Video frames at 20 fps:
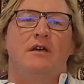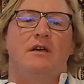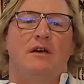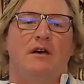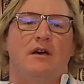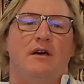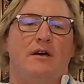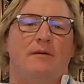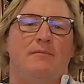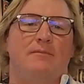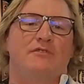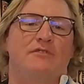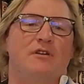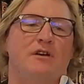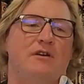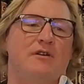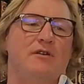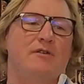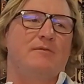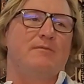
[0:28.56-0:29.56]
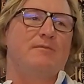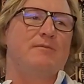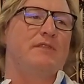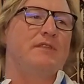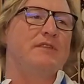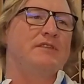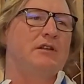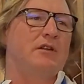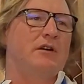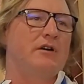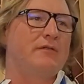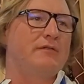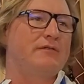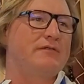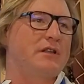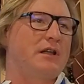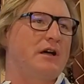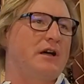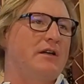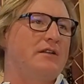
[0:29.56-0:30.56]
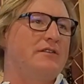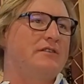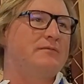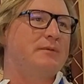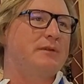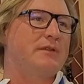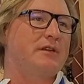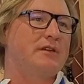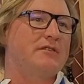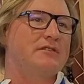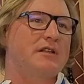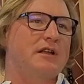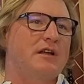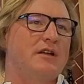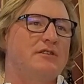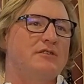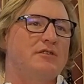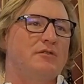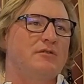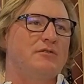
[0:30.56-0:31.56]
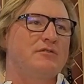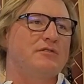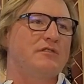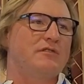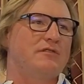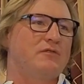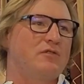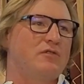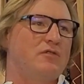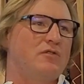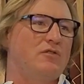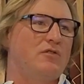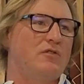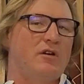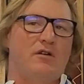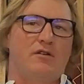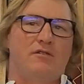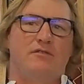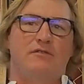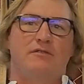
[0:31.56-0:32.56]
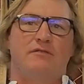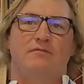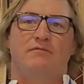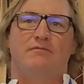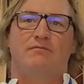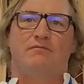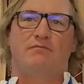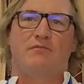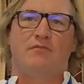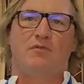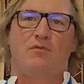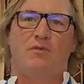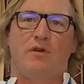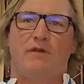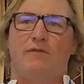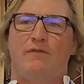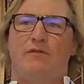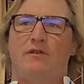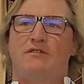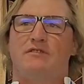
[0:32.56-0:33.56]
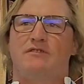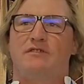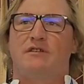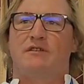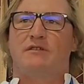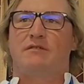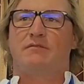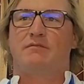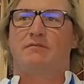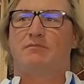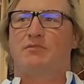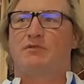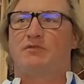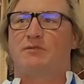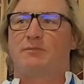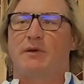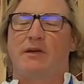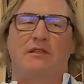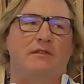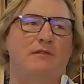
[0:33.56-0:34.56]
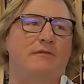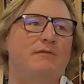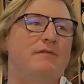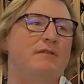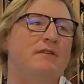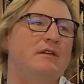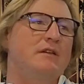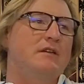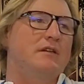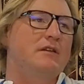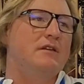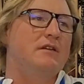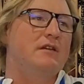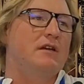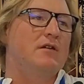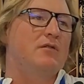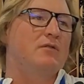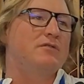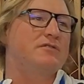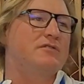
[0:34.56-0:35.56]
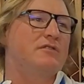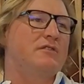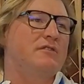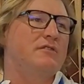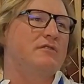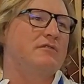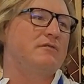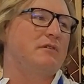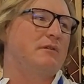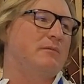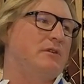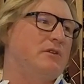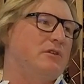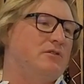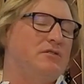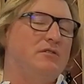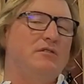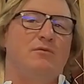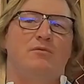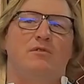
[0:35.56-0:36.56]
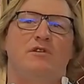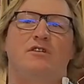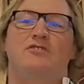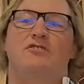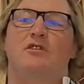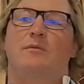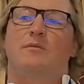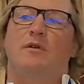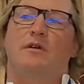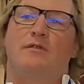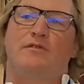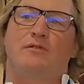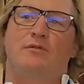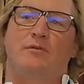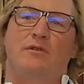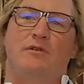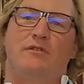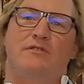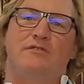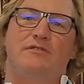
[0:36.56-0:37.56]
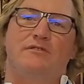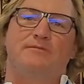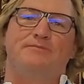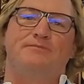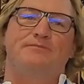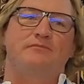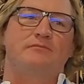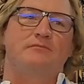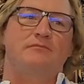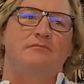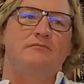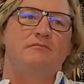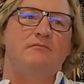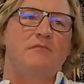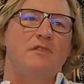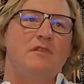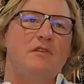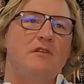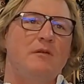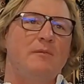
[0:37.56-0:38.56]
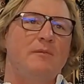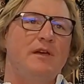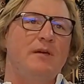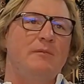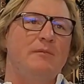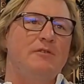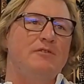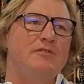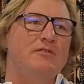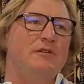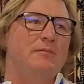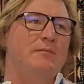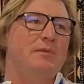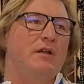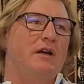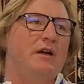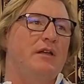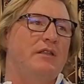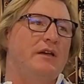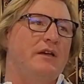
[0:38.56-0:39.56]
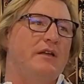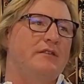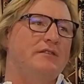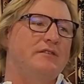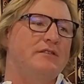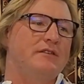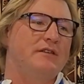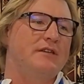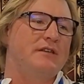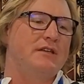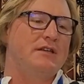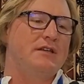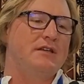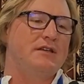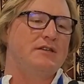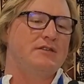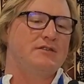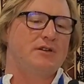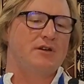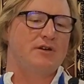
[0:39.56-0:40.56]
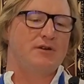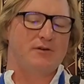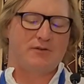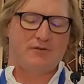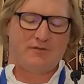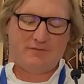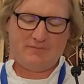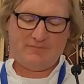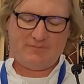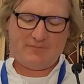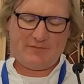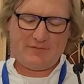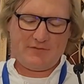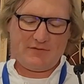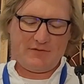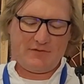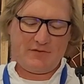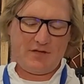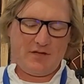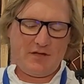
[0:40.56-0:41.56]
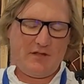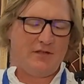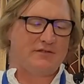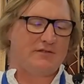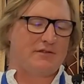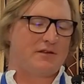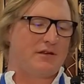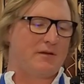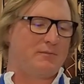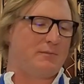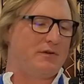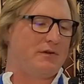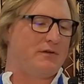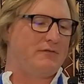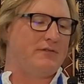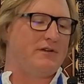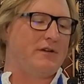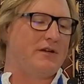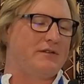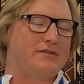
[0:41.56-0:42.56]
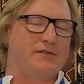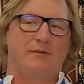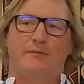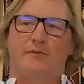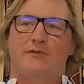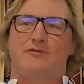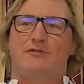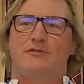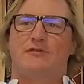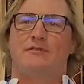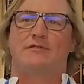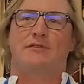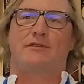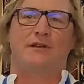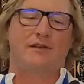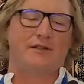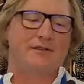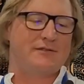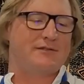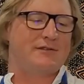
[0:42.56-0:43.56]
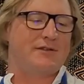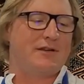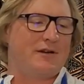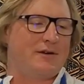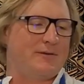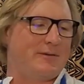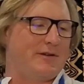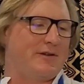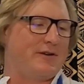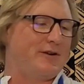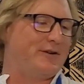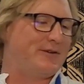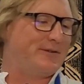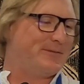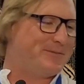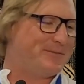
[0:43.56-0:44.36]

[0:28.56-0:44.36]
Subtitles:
So there's a lot of slides, but those slides are also for your own reference and perspective. And also when we do the workshop afterwards, you'll be able to apply that. So, and there's a couple of nice images, so let's see how we go.